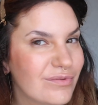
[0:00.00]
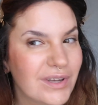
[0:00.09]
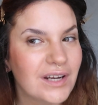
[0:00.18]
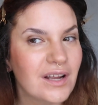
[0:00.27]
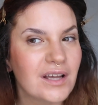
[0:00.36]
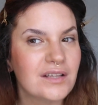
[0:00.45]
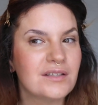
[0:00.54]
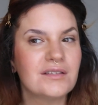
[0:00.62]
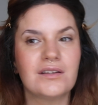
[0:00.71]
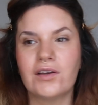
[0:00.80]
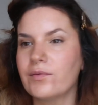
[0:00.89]
Really nice,
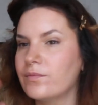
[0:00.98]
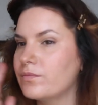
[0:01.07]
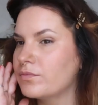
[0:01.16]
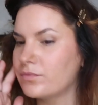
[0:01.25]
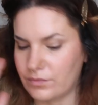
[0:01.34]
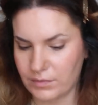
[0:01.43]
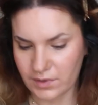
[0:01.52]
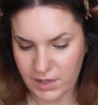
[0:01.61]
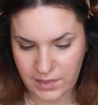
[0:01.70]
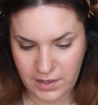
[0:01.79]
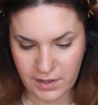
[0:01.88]
isn't it?
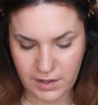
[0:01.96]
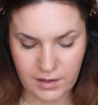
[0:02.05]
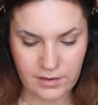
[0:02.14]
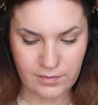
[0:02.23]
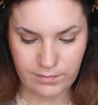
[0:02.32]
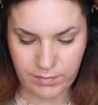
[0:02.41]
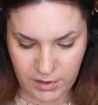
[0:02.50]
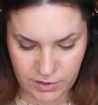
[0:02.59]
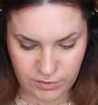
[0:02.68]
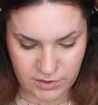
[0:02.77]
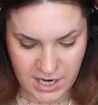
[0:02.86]
And the
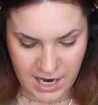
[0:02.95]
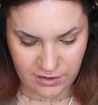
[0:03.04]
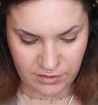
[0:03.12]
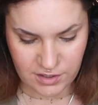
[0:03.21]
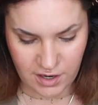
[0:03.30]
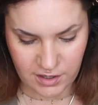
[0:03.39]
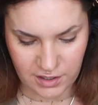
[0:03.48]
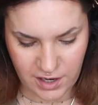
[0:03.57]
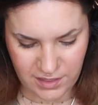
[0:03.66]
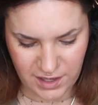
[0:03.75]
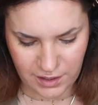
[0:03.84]
blush was Daniel Sandler.
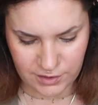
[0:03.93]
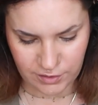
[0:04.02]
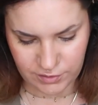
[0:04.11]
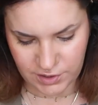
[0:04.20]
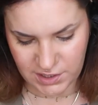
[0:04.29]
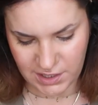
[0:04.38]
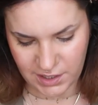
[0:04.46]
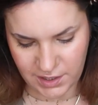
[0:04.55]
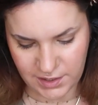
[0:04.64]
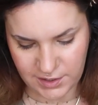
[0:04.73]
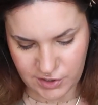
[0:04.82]
I think I told you, didn't
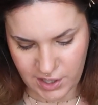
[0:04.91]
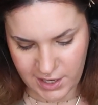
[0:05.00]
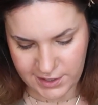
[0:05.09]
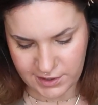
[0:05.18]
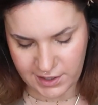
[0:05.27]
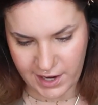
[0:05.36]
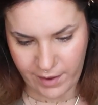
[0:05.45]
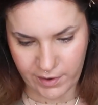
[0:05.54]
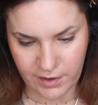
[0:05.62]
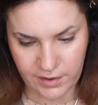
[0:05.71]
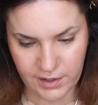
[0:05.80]
I, in the shade
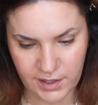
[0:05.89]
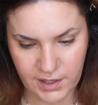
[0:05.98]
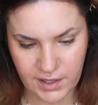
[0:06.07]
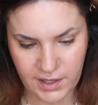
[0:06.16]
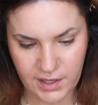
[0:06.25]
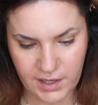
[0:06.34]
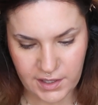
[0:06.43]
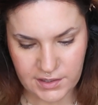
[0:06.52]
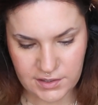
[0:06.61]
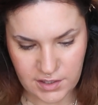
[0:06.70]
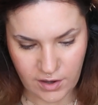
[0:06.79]
Glamour.
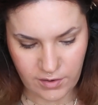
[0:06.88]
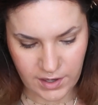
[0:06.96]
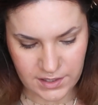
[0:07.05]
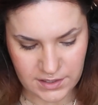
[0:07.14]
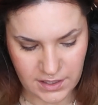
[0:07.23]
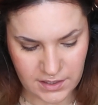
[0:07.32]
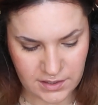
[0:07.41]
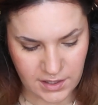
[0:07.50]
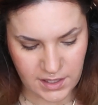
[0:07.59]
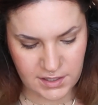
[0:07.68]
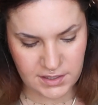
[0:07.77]
So easy. So
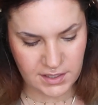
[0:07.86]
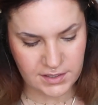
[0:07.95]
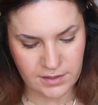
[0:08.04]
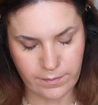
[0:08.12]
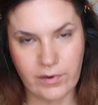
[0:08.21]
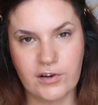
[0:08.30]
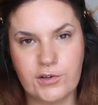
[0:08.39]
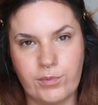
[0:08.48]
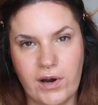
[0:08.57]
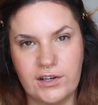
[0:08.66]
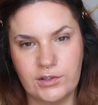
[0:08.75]
this is a brush
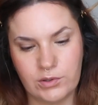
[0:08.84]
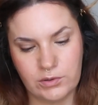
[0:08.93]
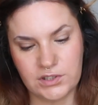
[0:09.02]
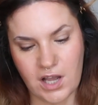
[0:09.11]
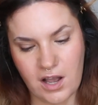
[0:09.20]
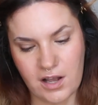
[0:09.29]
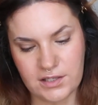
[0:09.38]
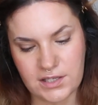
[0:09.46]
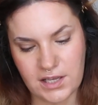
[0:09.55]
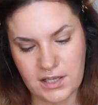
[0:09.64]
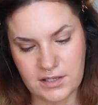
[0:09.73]
brand called
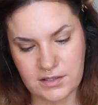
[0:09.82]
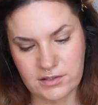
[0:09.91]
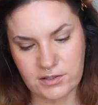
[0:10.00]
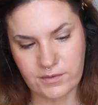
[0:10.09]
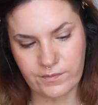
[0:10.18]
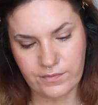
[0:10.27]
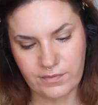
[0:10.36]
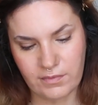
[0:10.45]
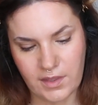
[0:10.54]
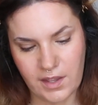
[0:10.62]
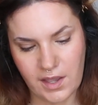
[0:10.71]
Artist.
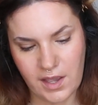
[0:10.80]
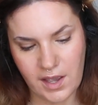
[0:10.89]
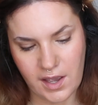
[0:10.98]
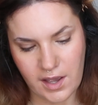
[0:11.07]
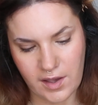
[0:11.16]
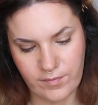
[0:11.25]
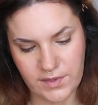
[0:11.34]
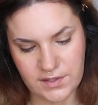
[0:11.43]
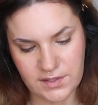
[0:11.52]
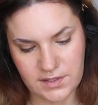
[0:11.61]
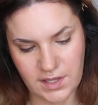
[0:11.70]

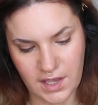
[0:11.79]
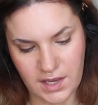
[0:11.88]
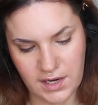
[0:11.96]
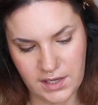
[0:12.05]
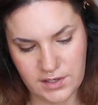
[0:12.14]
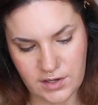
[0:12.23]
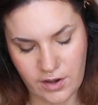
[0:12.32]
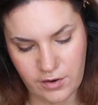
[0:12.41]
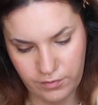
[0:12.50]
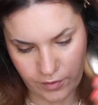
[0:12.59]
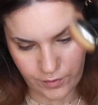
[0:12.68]
This is the Elite
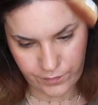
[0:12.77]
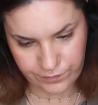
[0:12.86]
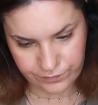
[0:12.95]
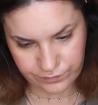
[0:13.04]
Oval,